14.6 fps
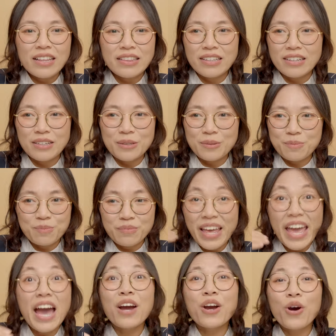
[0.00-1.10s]
the
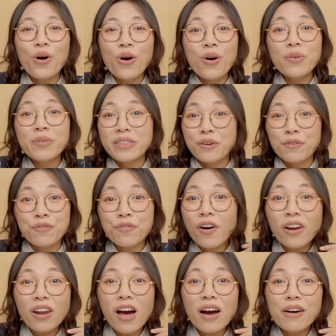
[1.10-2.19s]
angle, the
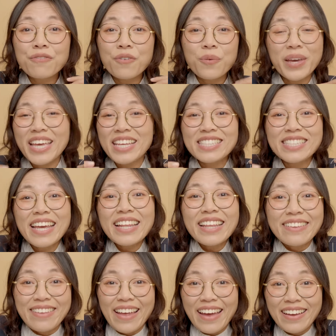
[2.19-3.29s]
fall off. We can't see
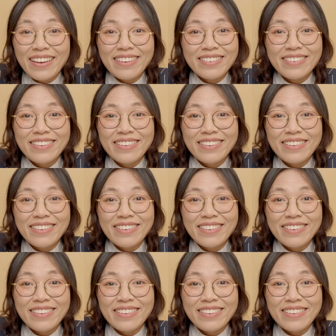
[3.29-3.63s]
anything.